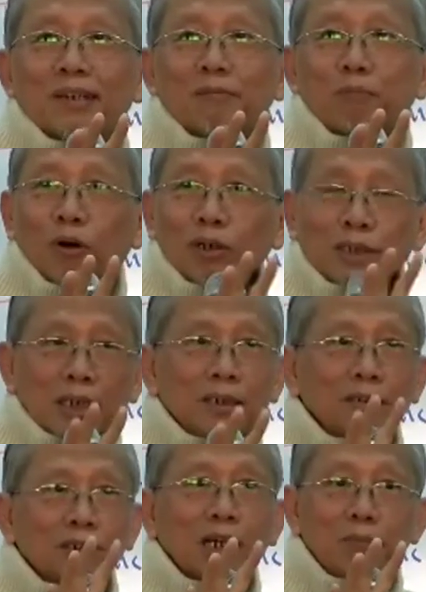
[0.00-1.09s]
Polish
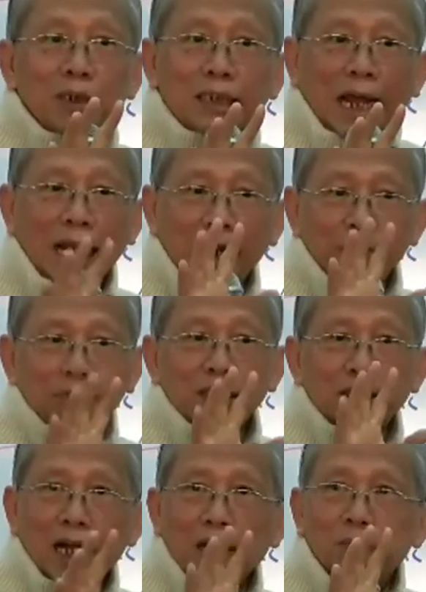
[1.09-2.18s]
until it shines. Means every
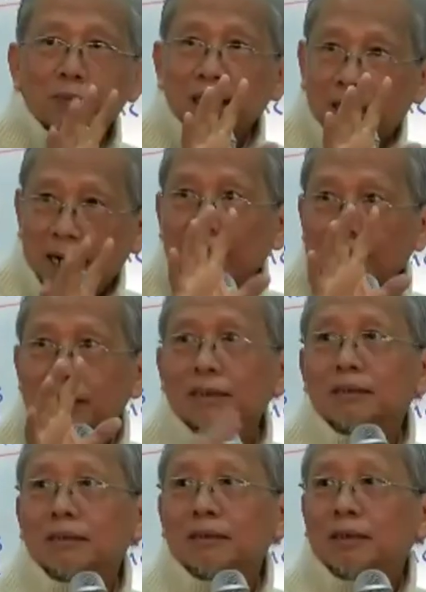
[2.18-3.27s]
time, guard it,
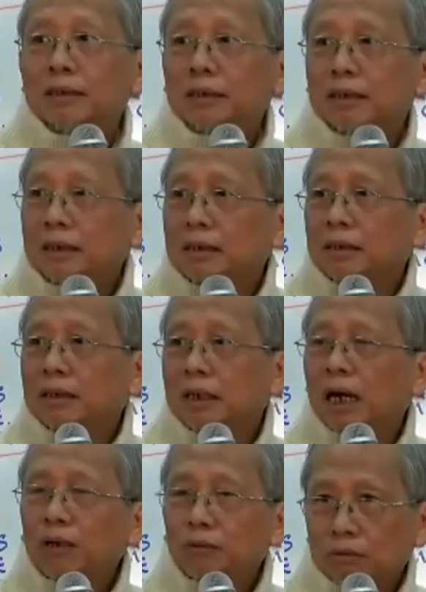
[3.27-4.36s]

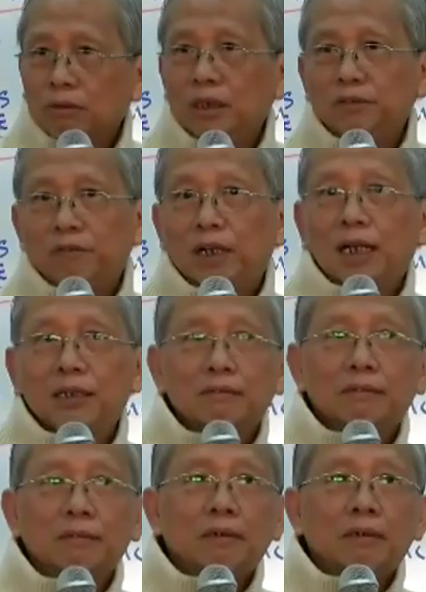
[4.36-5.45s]
how to live life.
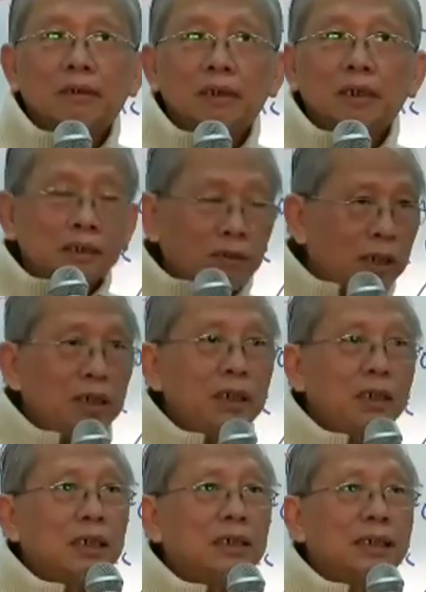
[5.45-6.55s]
That's why he
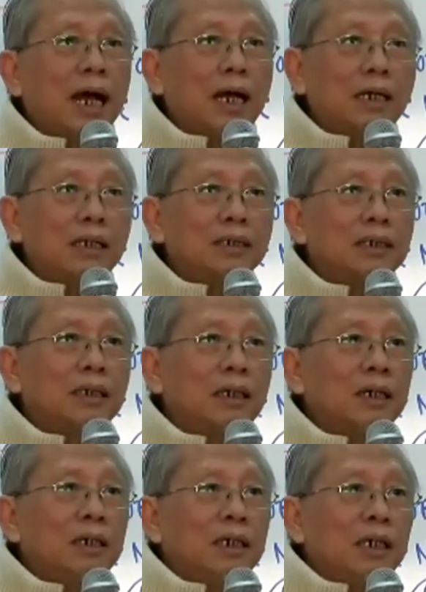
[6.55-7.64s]
gets stuck.
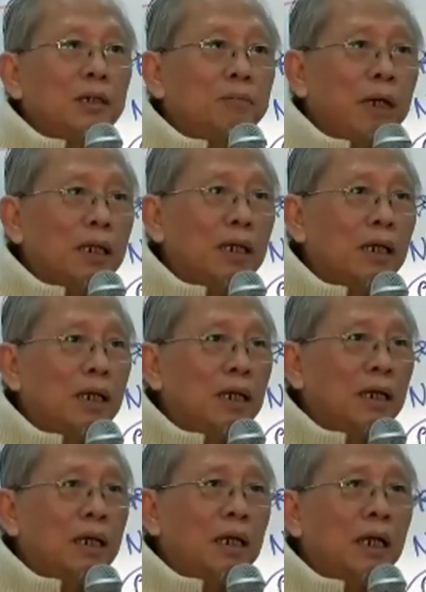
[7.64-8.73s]
But
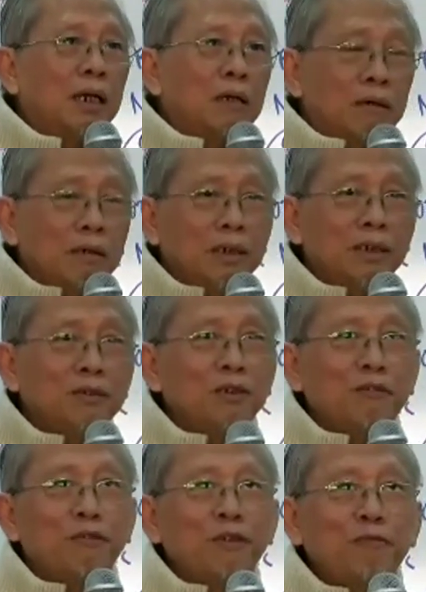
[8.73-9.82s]
according to
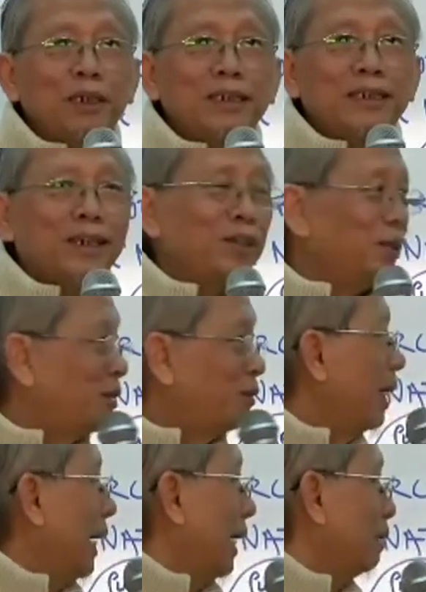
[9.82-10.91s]
the Fifth Patriarch, not
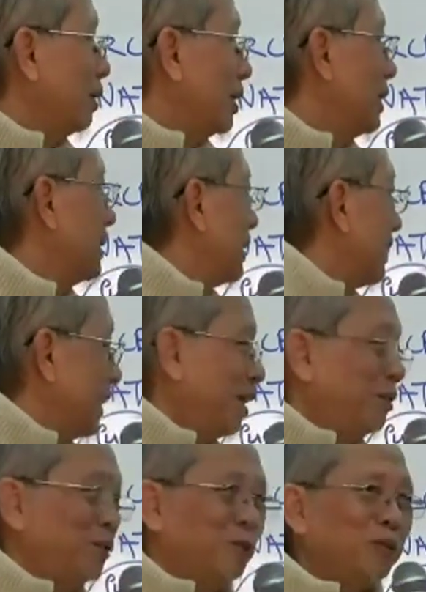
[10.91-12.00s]
bad. Because this is a
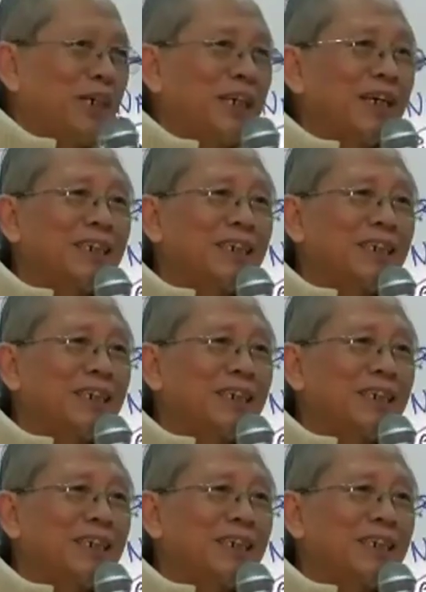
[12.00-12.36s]
sainthood way,